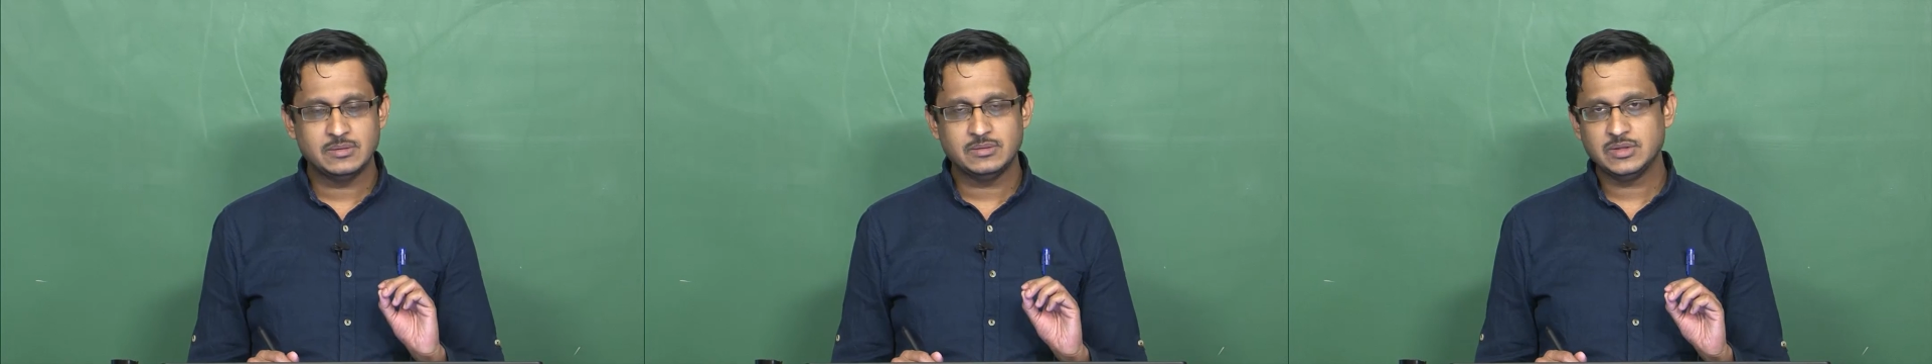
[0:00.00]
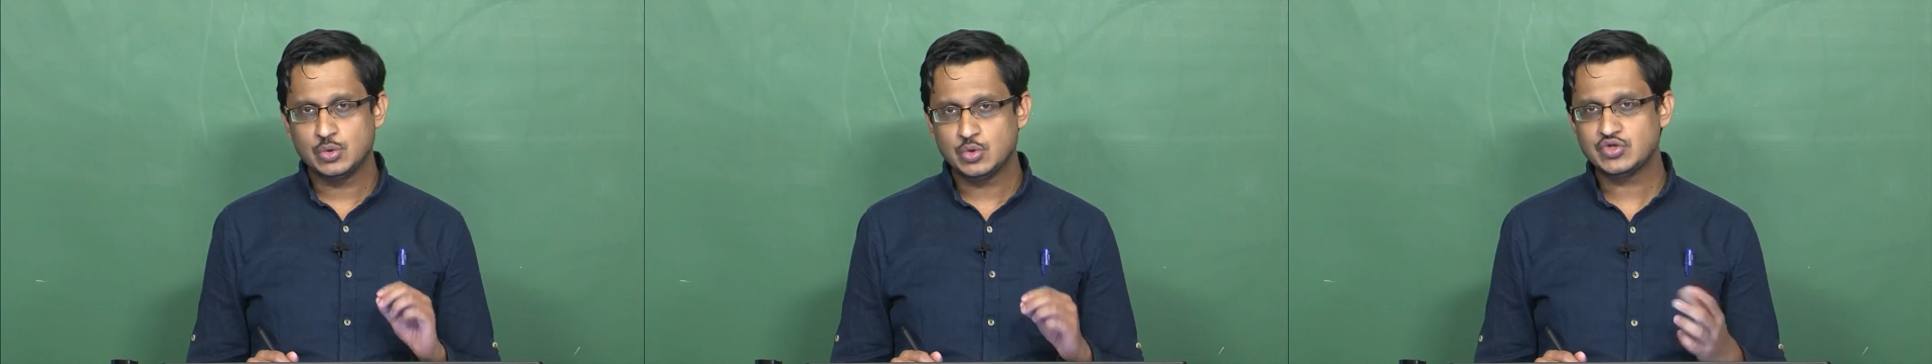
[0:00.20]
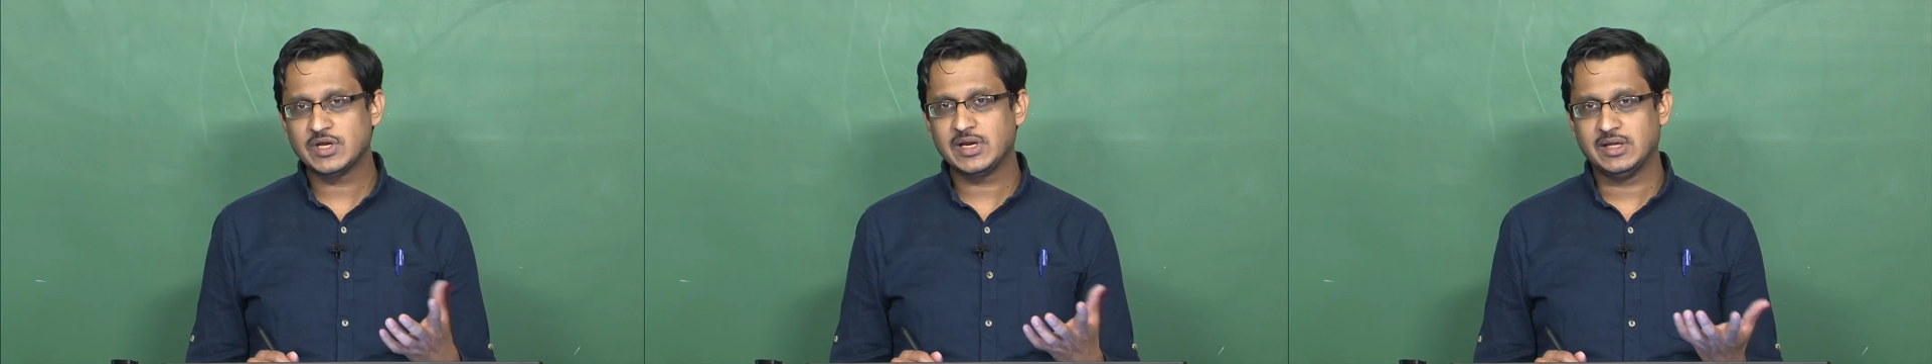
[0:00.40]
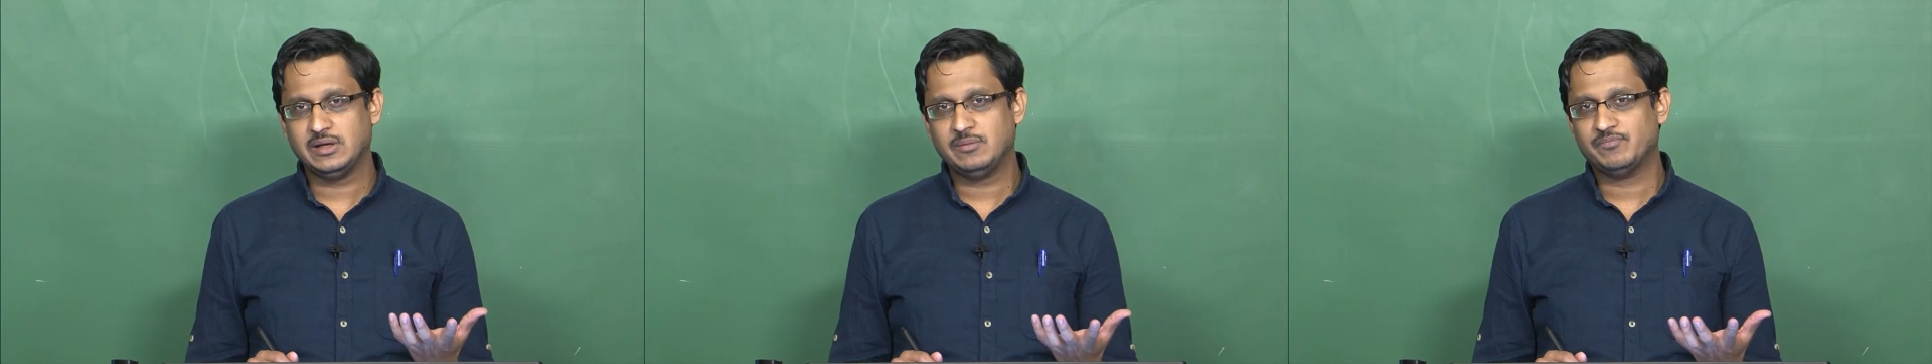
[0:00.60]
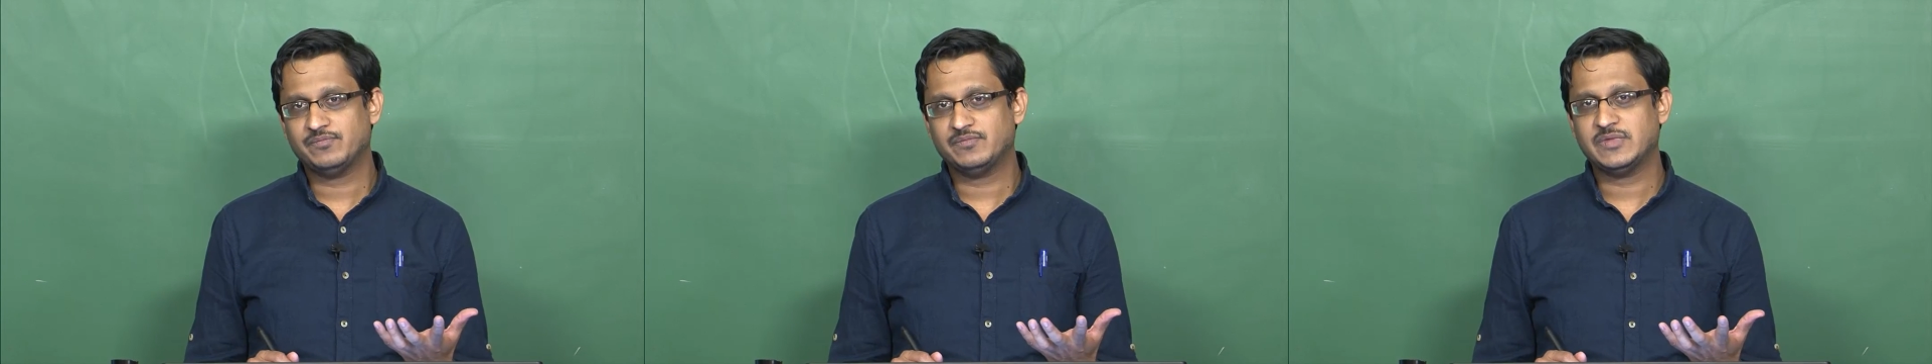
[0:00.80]

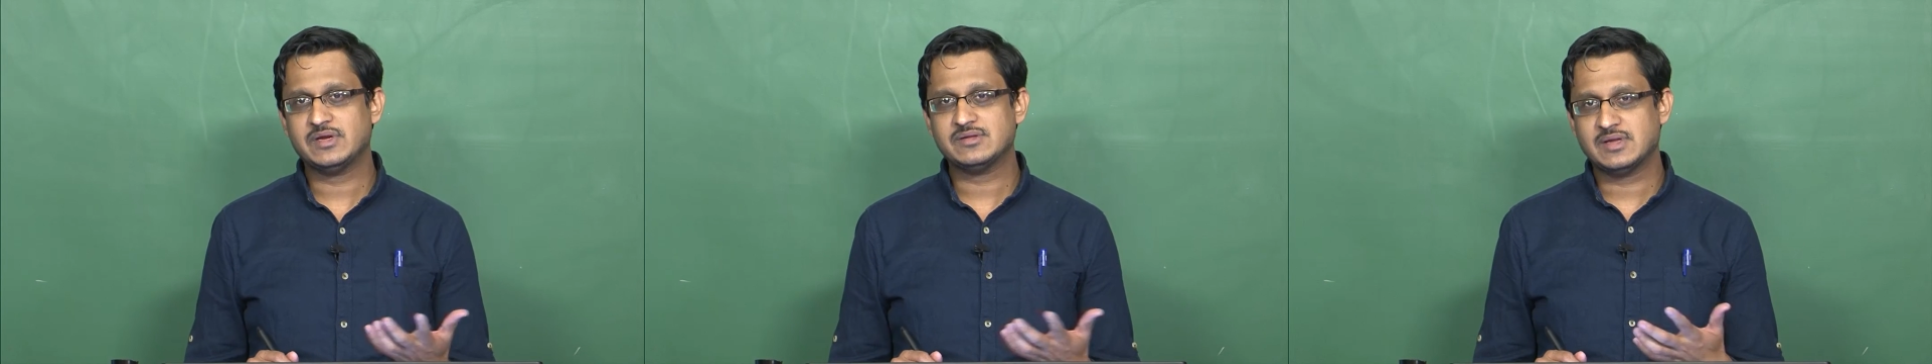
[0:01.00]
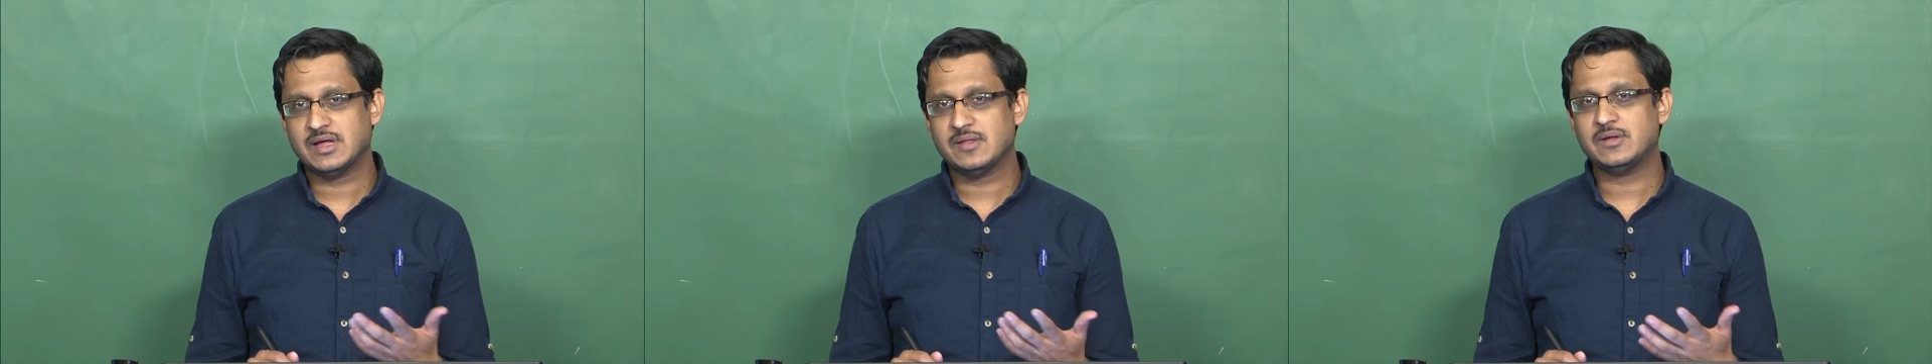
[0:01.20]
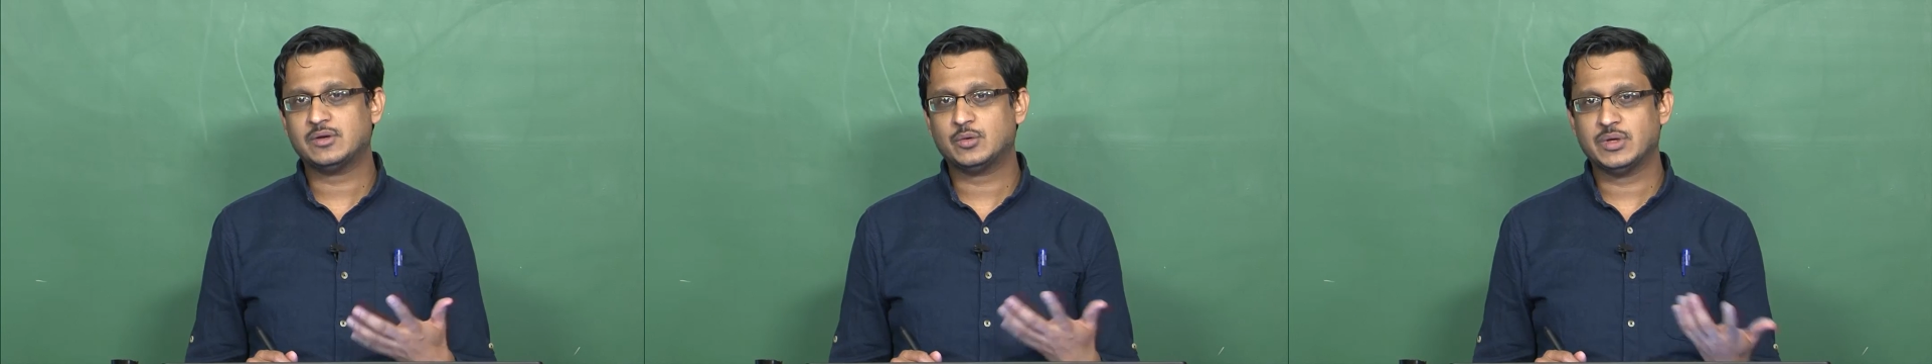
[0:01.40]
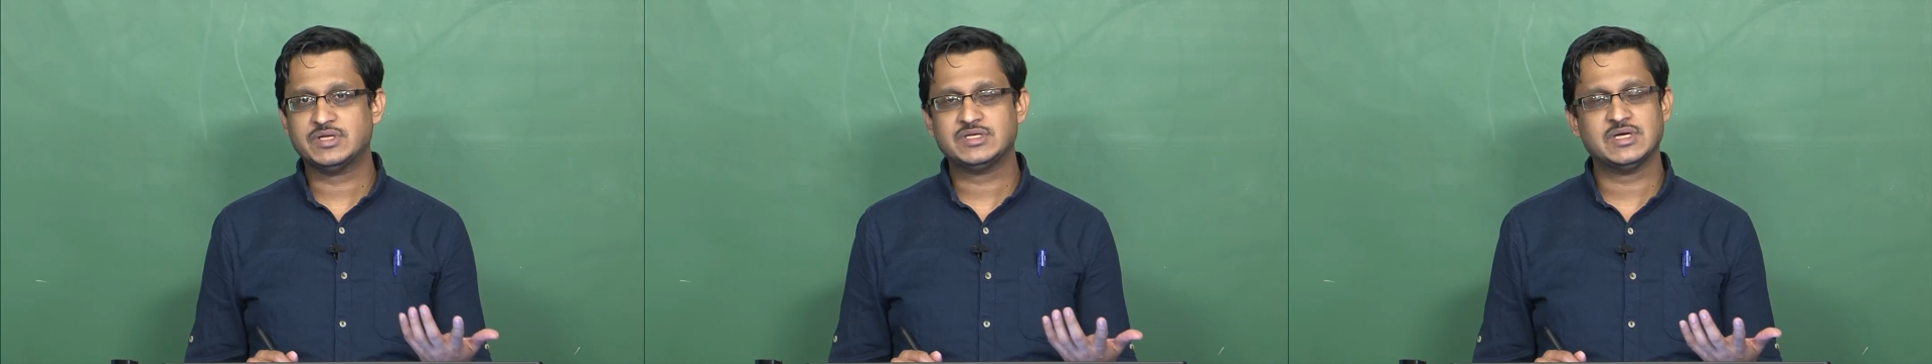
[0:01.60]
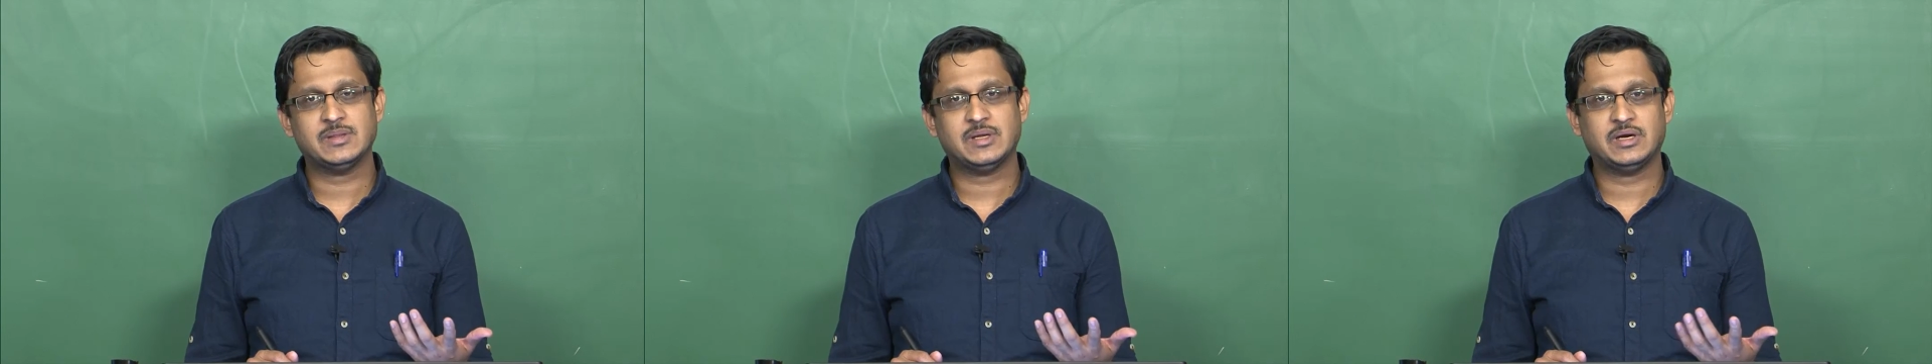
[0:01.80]
Usually there is another
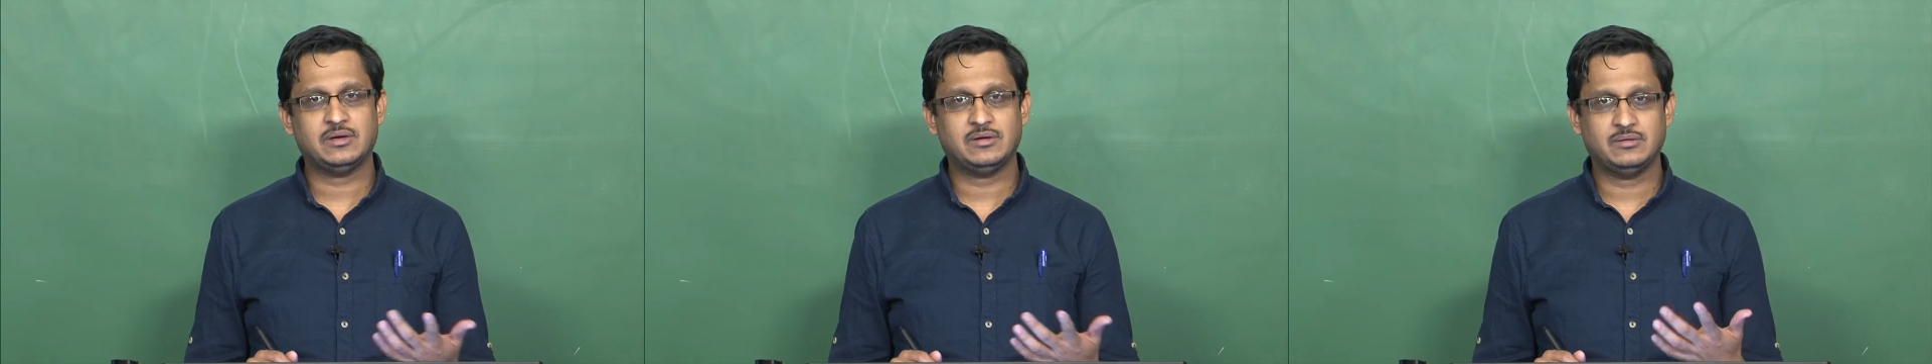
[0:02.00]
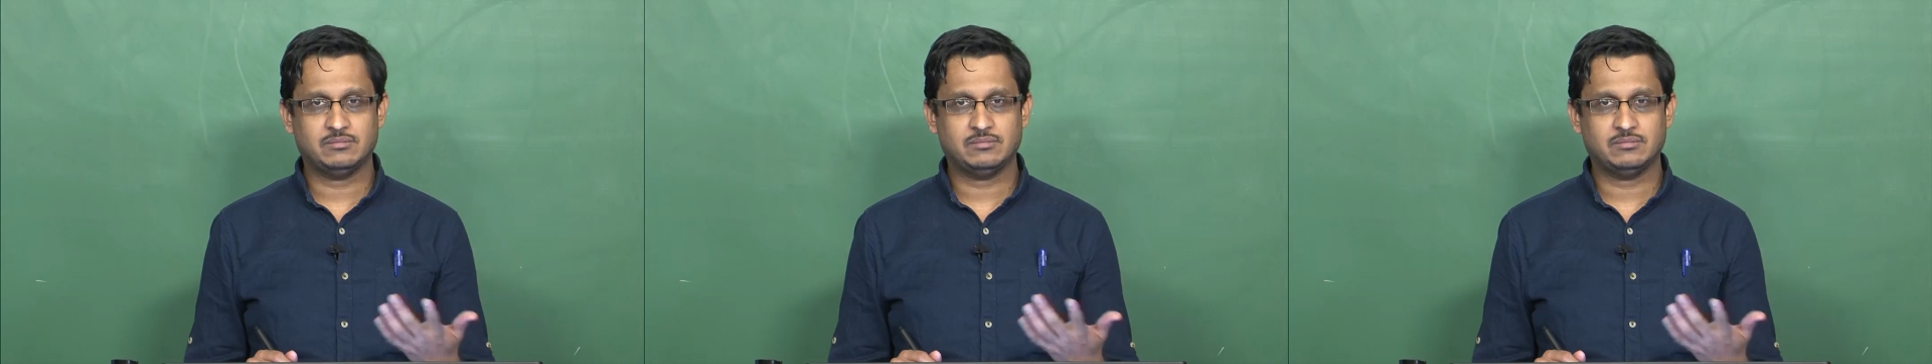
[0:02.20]
question that